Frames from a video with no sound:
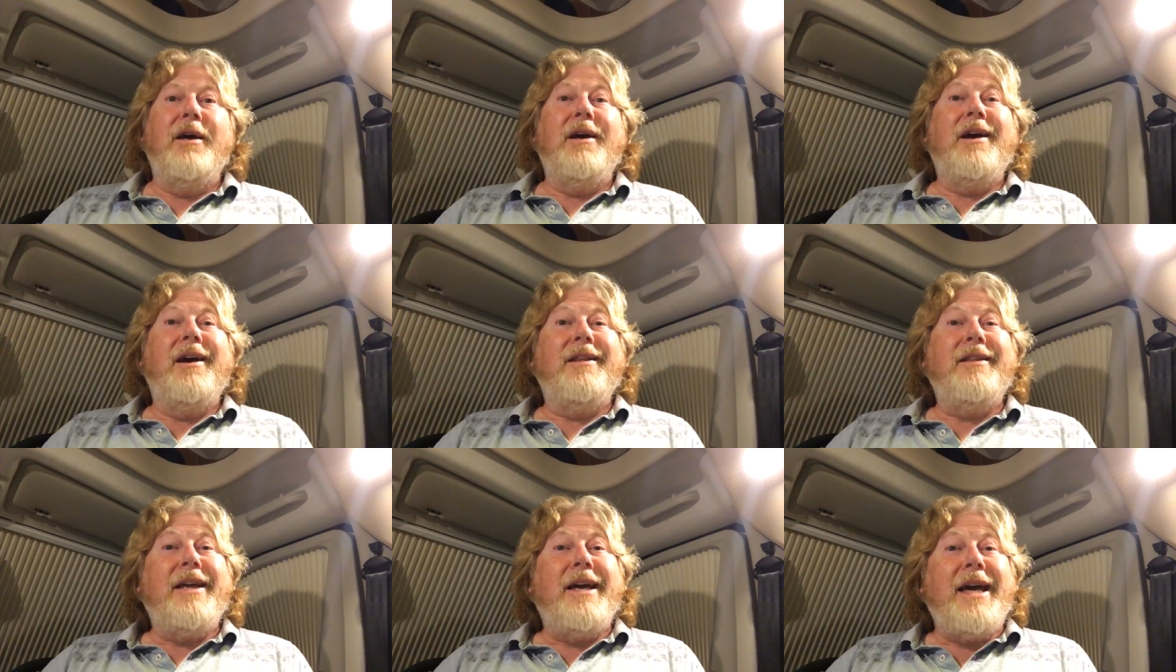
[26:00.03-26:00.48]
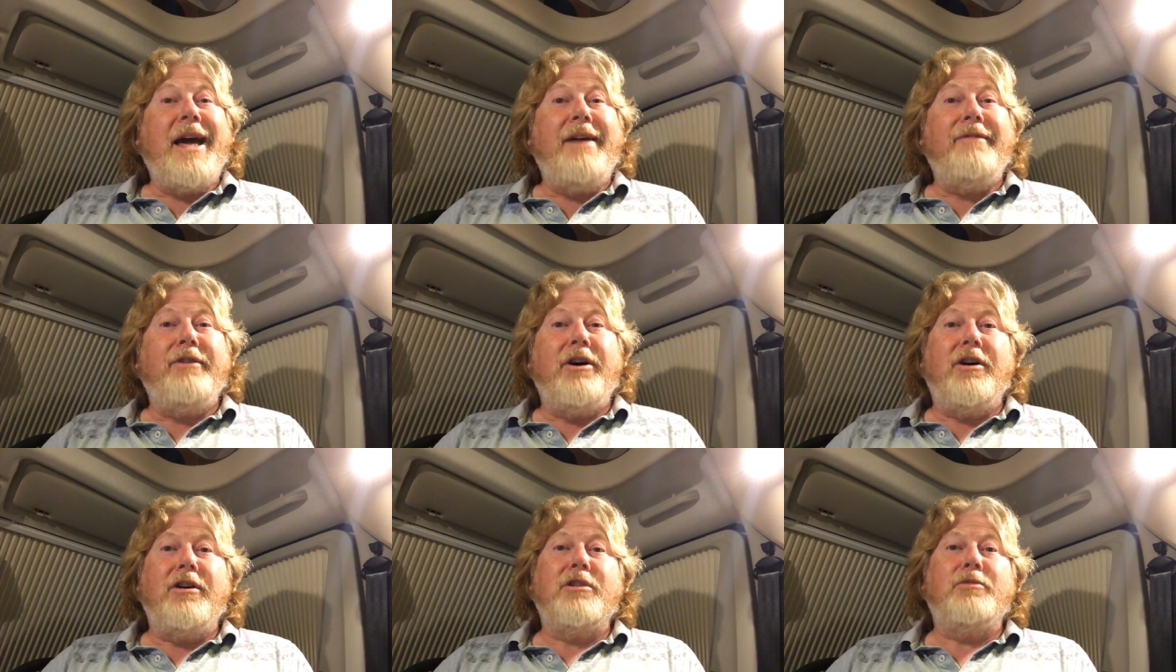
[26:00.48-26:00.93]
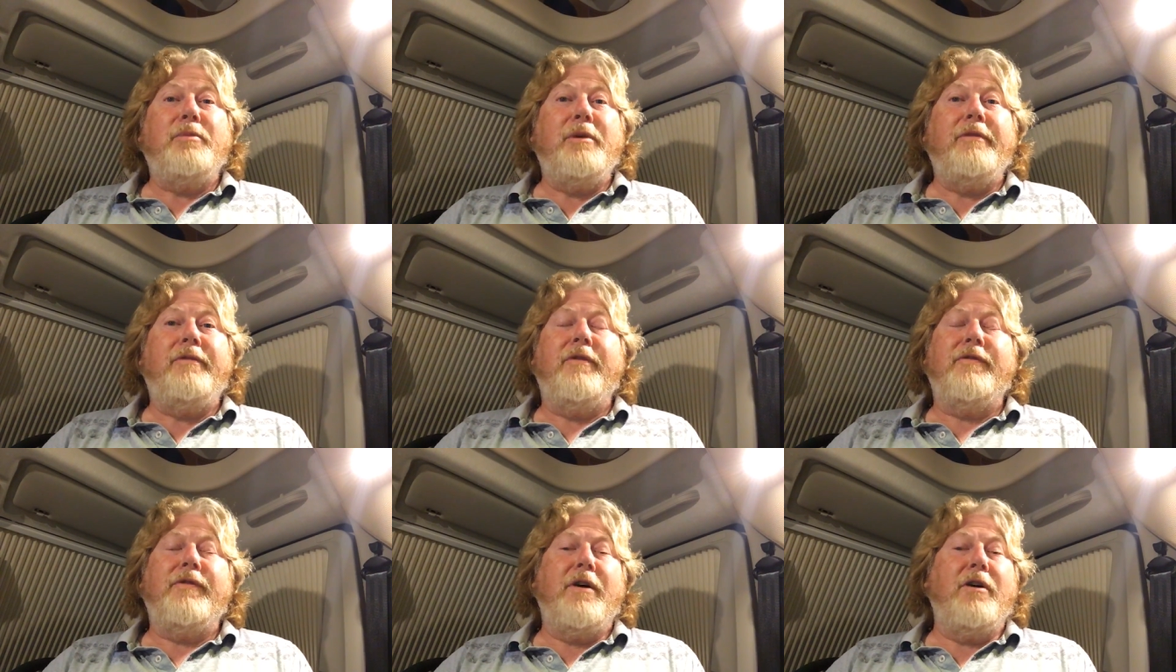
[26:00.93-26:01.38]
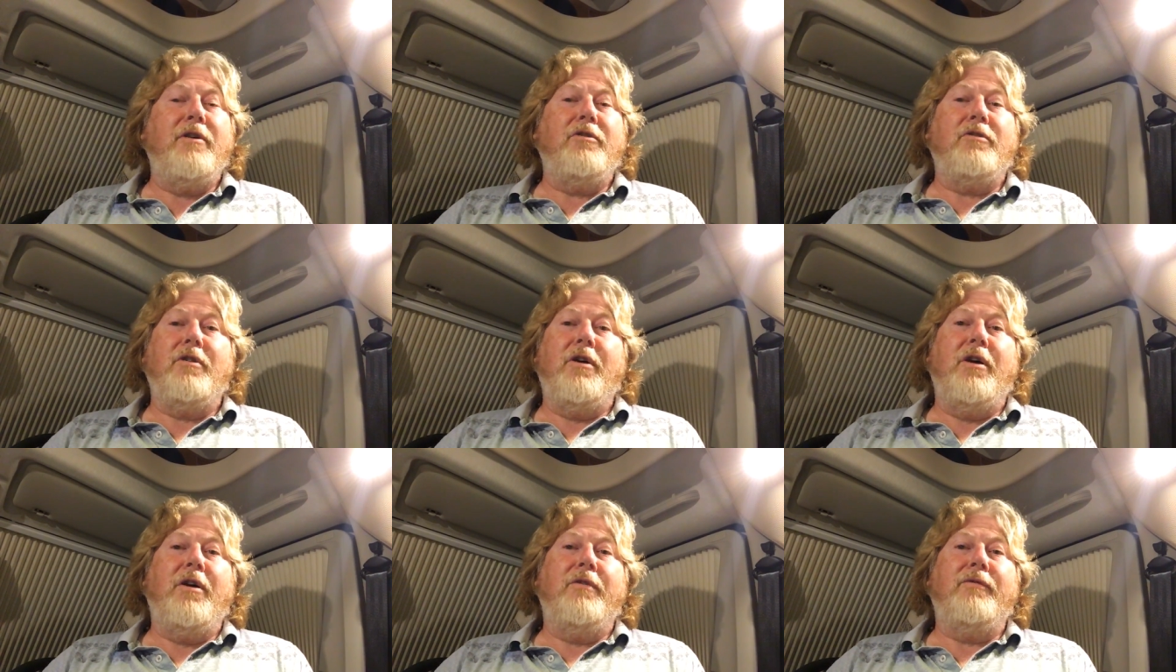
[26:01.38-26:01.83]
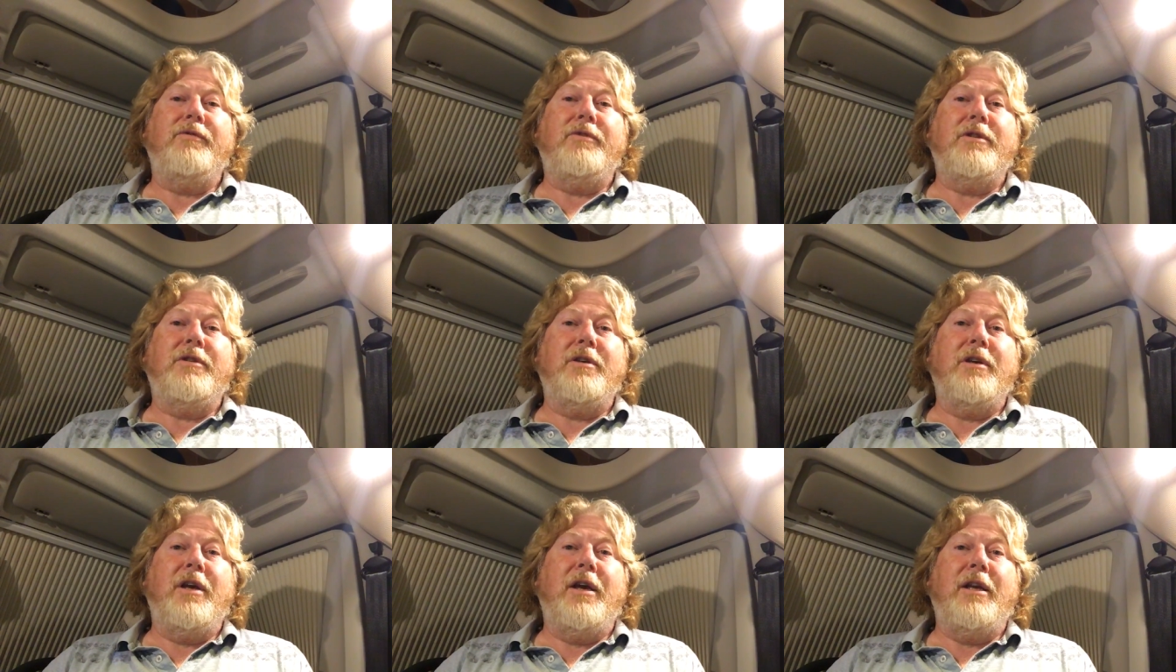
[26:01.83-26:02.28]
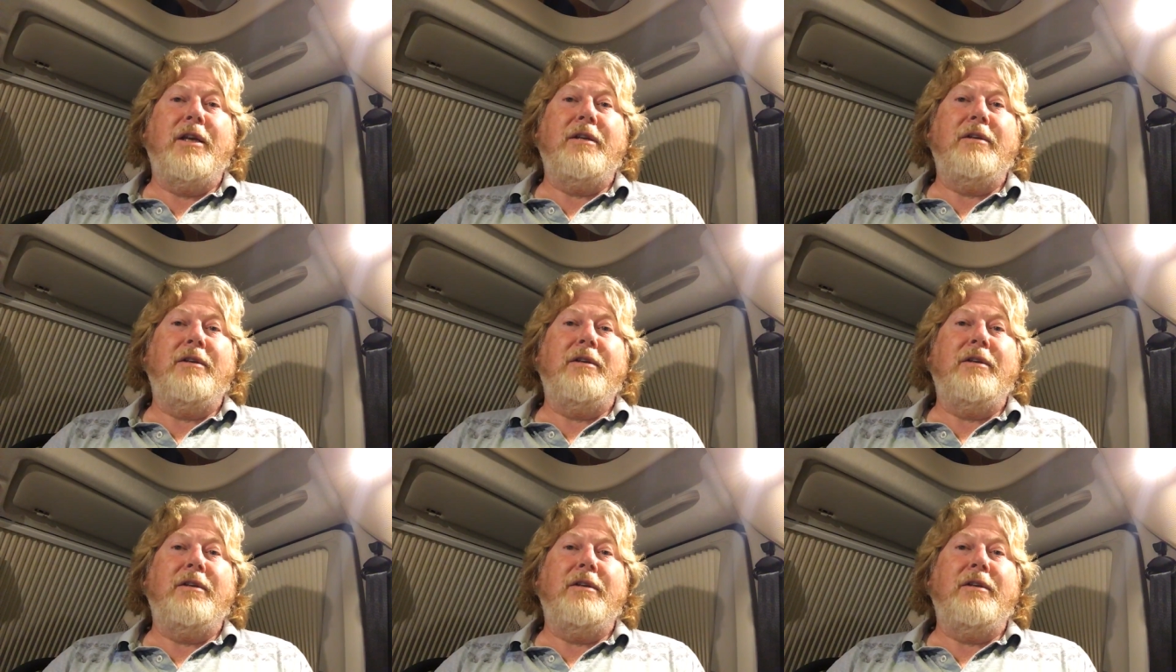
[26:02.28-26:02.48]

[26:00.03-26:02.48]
And they have asked me for photographs and